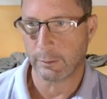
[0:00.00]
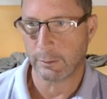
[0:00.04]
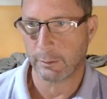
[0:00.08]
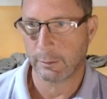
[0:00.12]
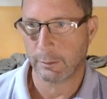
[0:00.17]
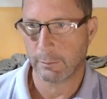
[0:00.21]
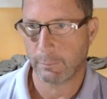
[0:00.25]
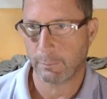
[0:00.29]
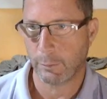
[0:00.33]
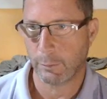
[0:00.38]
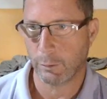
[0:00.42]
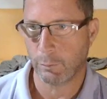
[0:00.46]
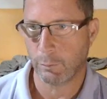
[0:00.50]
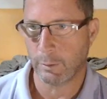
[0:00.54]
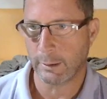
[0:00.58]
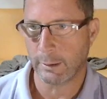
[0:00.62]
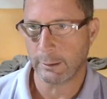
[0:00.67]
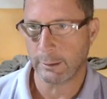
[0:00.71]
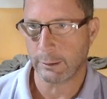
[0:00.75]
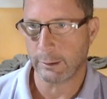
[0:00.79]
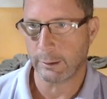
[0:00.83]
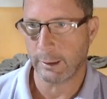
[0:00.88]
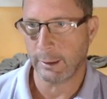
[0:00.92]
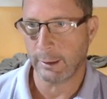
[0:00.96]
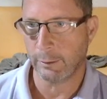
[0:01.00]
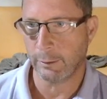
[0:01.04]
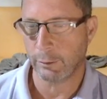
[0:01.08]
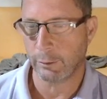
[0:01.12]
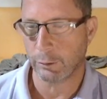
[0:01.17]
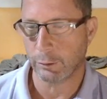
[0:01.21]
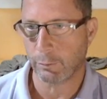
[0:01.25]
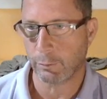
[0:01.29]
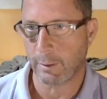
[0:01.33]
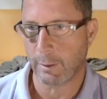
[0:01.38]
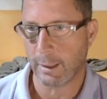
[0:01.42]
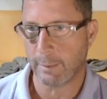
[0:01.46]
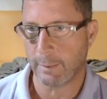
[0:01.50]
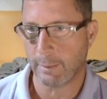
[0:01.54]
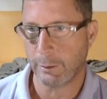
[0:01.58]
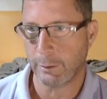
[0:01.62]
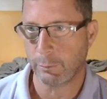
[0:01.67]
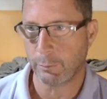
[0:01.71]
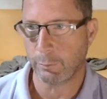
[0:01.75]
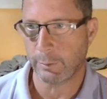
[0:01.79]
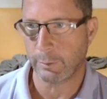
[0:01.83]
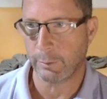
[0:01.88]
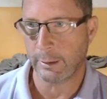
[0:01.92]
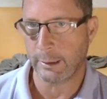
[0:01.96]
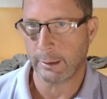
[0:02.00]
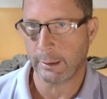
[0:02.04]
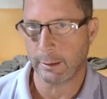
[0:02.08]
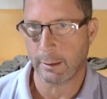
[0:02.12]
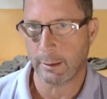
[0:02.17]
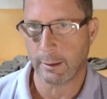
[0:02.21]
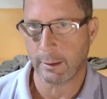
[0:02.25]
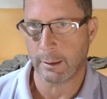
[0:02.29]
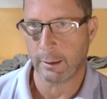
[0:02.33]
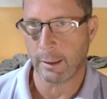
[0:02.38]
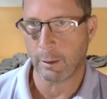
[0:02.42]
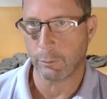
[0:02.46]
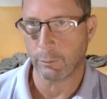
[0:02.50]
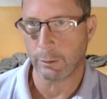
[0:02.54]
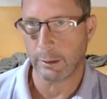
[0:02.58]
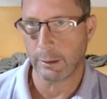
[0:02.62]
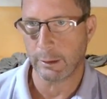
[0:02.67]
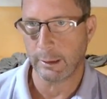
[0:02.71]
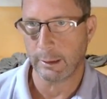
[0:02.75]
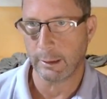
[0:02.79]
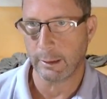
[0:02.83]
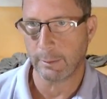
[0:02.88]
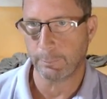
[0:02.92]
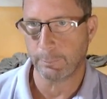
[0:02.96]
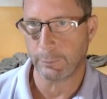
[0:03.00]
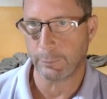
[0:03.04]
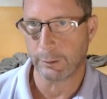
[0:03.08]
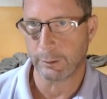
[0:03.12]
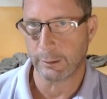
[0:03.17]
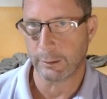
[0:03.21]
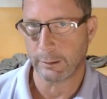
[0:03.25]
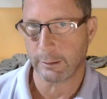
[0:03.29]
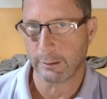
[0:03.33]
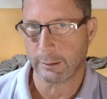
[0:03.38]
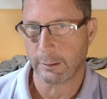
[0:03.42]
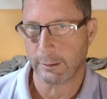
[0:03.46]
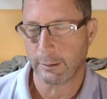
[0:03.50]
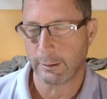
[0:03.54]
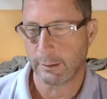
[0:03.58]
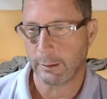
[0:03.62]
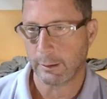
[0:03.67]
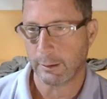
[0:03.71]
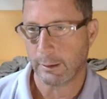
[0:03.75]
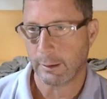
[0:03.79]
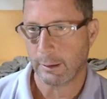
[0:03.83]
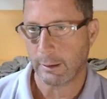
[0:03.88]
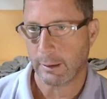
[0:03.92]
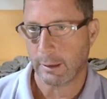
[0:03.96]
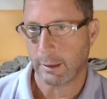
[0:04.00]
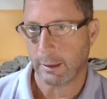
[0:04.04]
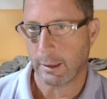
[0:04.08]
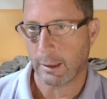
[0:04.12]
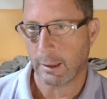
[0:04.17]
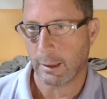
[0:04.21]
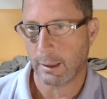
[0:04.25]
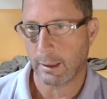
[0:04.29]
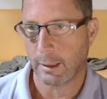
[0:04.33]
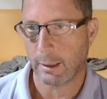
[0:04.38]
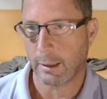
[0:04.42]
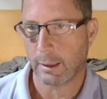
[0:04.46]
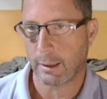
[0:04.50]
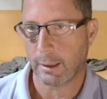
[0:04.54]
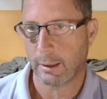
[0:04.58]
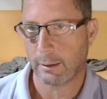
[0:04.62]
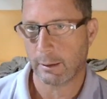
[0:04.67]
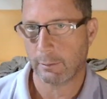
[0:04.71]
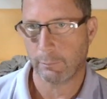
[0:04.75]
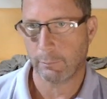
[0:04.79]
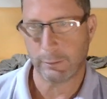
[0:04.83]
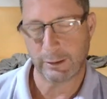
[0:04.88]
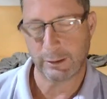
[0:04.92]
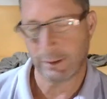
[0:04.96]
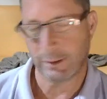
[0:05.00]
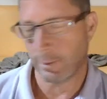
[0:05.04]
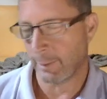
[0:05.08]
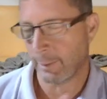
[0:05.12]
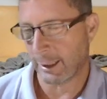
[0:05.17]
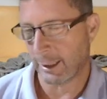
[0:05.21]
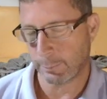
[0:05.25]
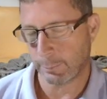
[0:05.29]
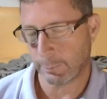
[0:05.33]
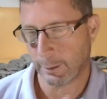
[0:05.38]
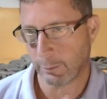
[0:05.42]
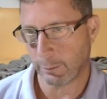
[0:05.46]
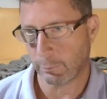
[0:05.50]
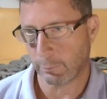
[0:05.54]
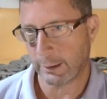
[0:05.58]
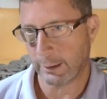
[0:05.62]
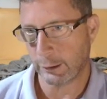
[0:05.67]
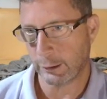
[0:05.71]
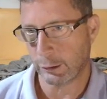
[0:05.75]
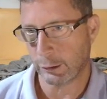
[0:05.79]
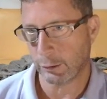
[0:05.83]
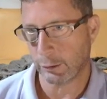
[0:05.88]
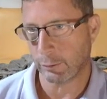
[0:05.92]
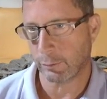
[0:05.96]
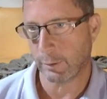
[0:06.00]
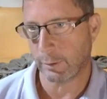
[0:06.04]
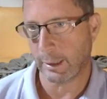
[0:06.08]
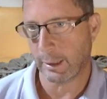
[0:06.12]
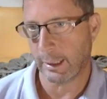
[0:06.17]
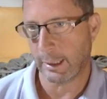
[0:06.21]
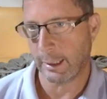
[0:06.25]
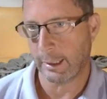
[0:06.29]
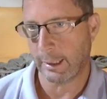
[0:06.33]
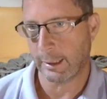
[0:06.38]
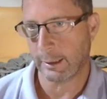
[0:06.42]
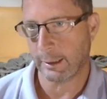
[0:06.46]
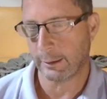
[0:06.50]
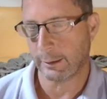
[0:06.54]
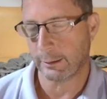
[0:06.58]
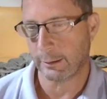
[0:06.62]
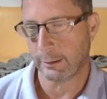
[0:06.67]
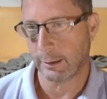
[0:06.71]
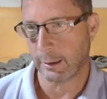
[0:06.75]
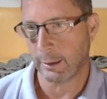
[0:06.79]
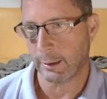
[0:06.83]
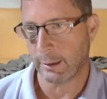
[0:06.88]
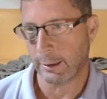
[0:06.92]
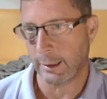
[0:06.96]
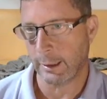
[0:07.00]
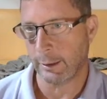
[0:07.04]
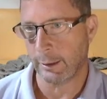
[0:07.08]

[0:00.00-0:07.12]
blue ones, interscribed between an outer ellipse, some aspect ratio, and an inner